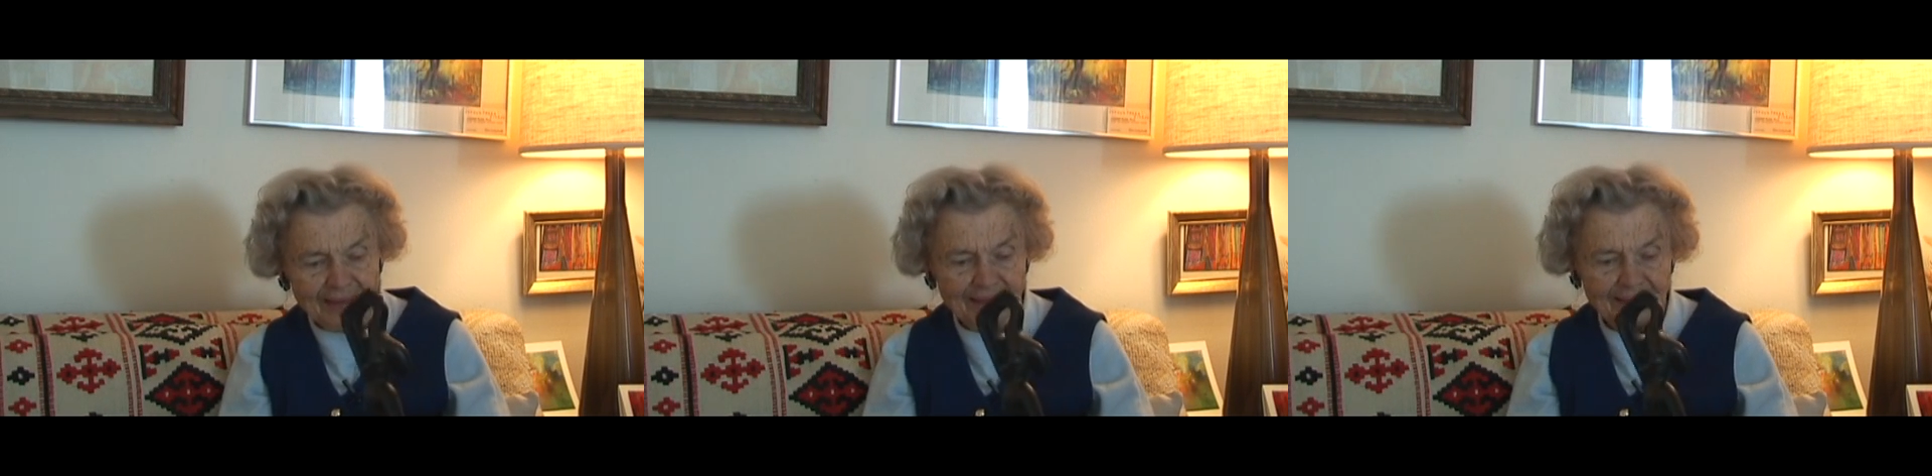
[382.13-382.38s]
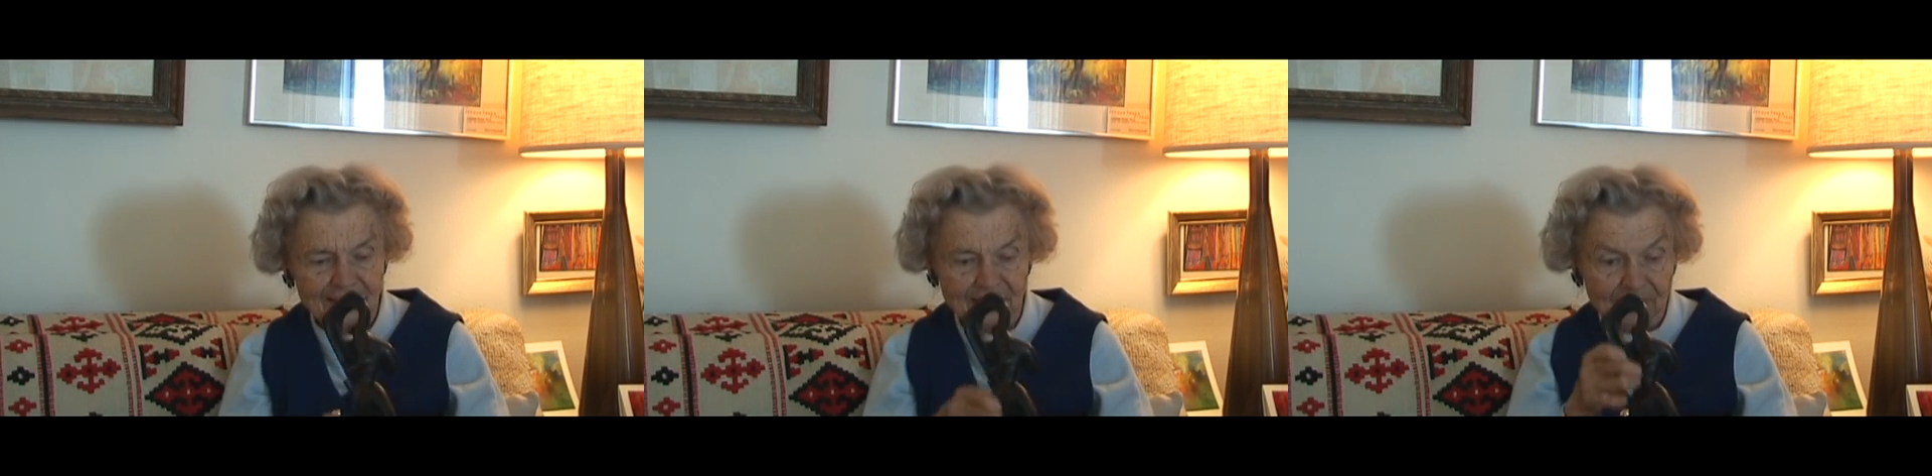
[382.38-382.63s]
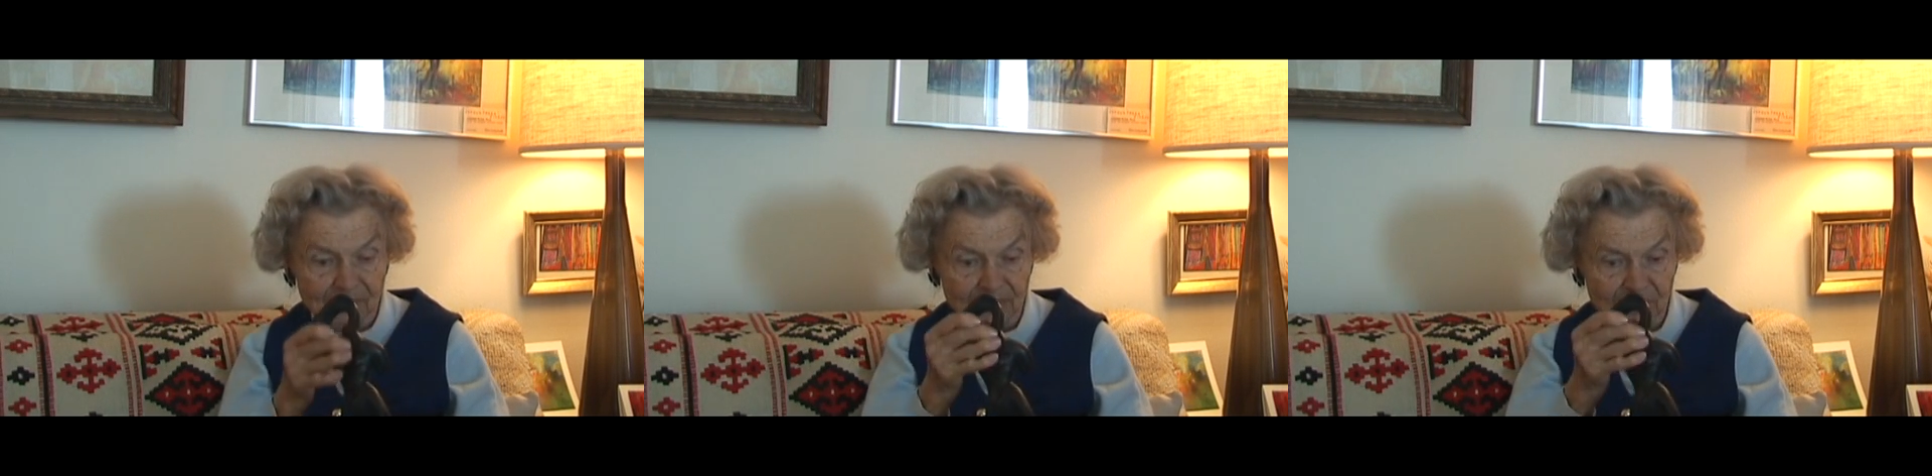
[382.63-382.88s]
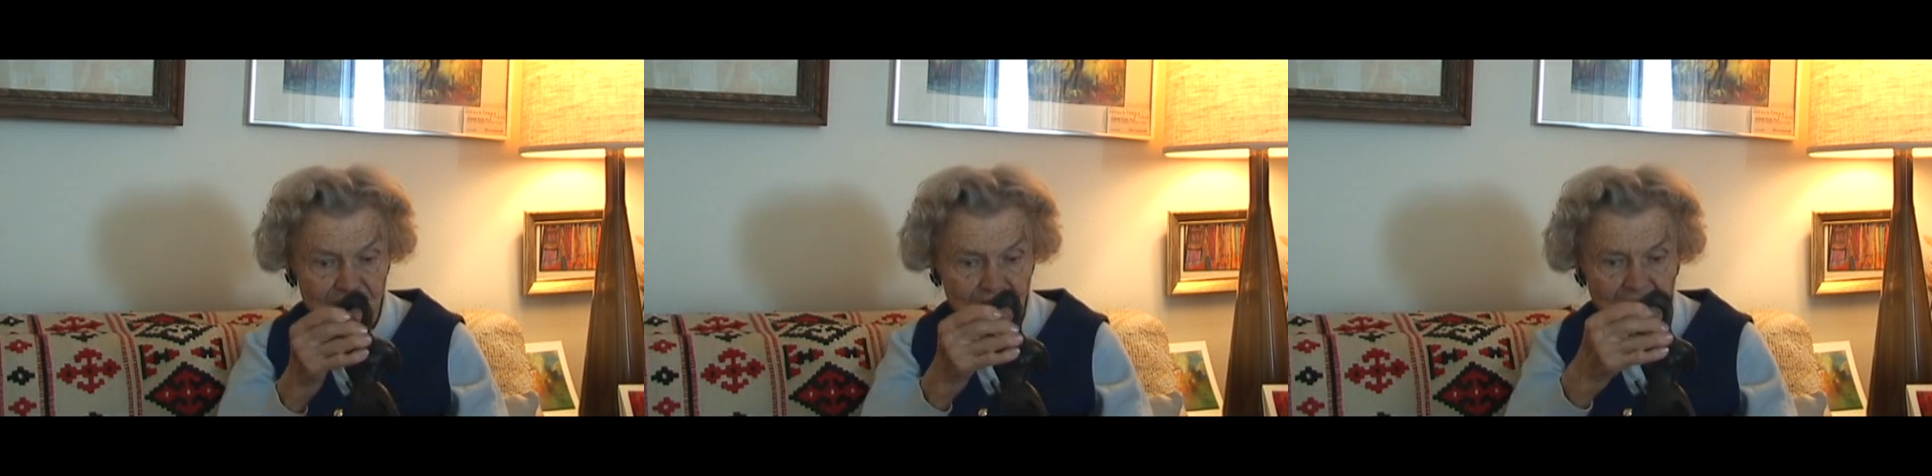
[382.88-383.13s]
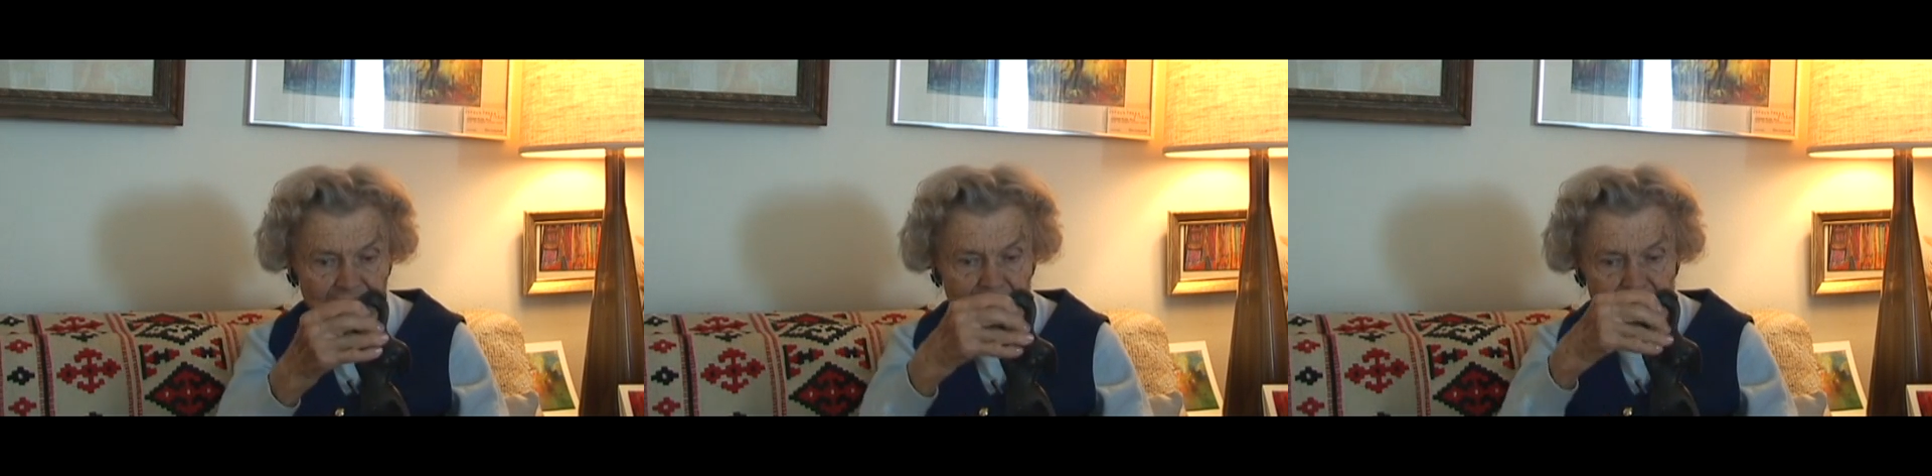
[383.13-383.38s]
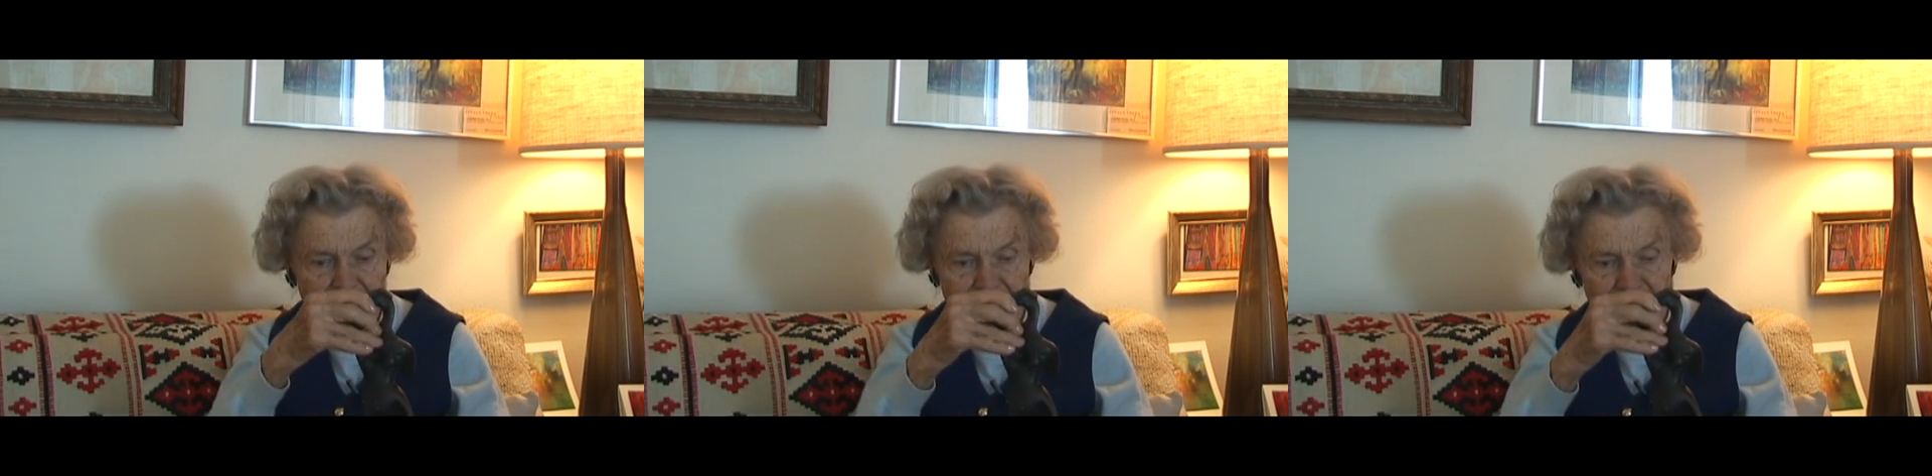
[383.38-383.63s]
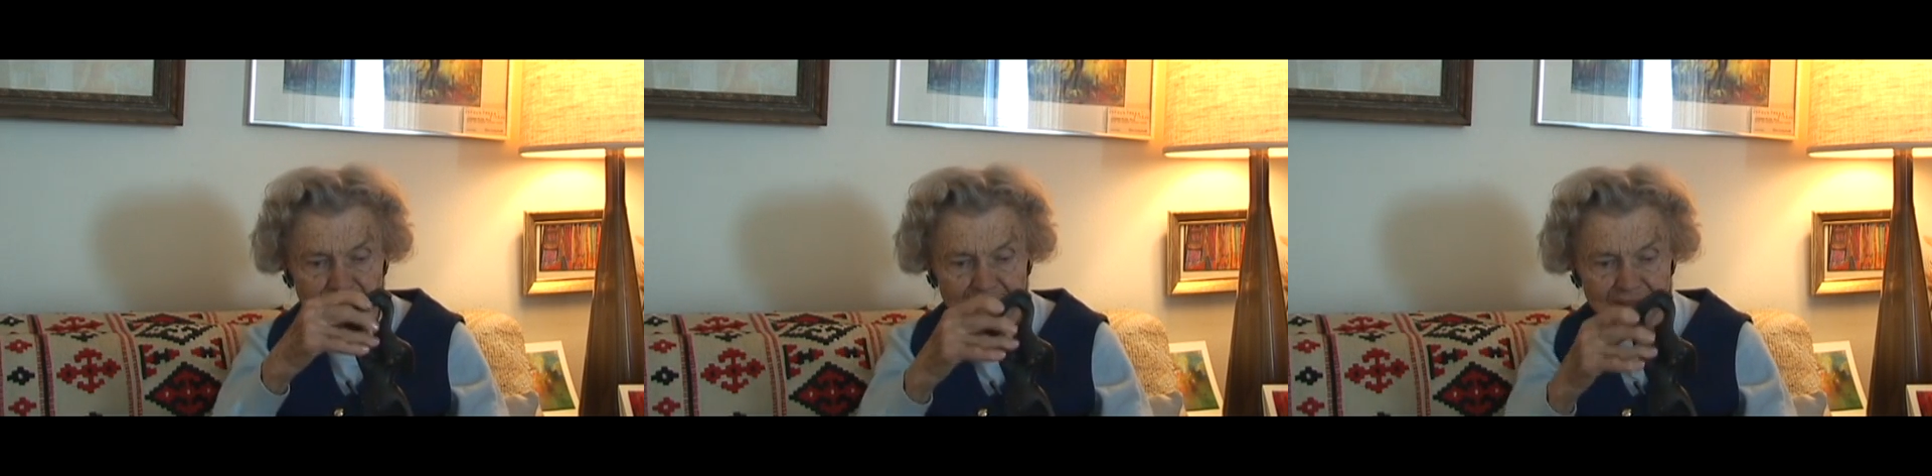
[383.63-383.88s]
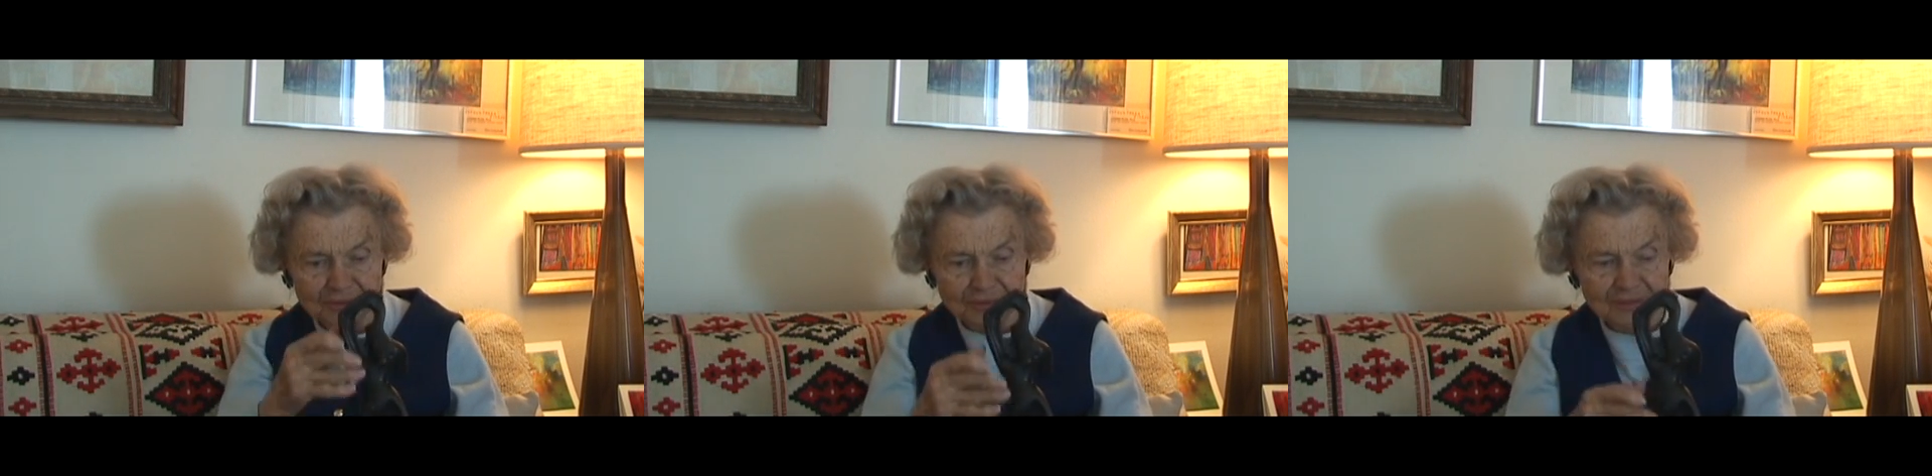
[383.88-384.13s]
And is, she's very graceful,
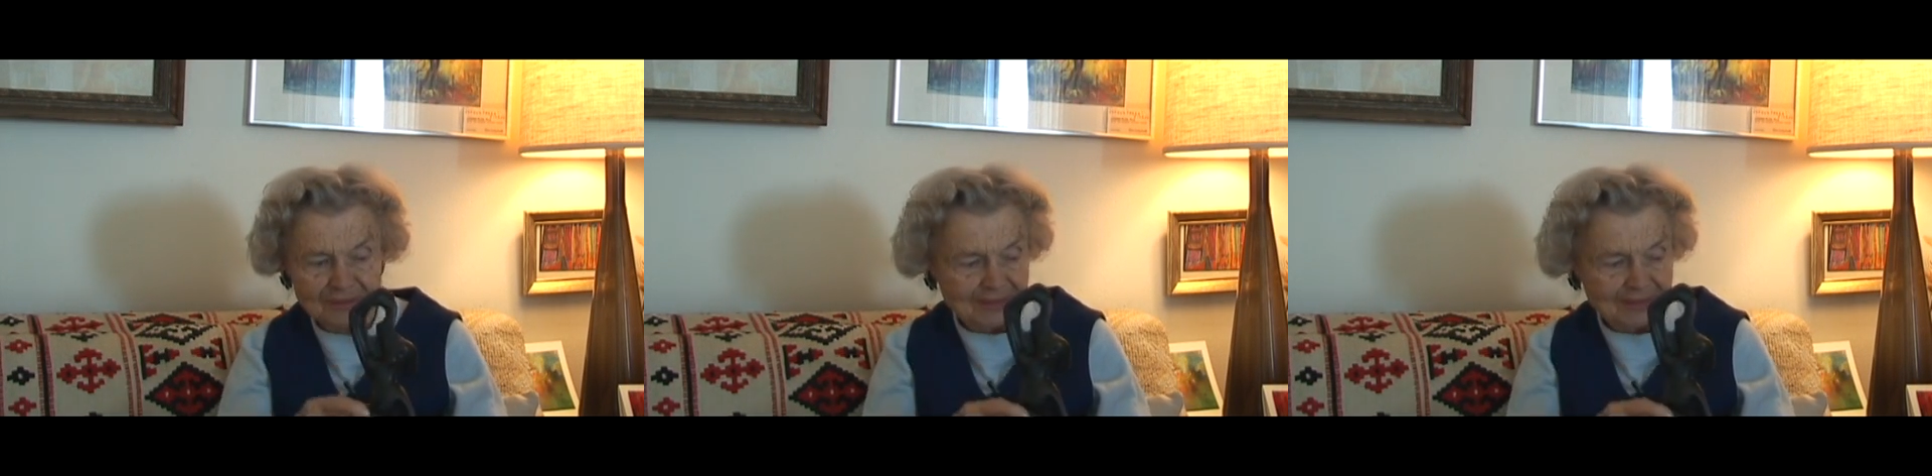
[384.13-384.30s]
as you can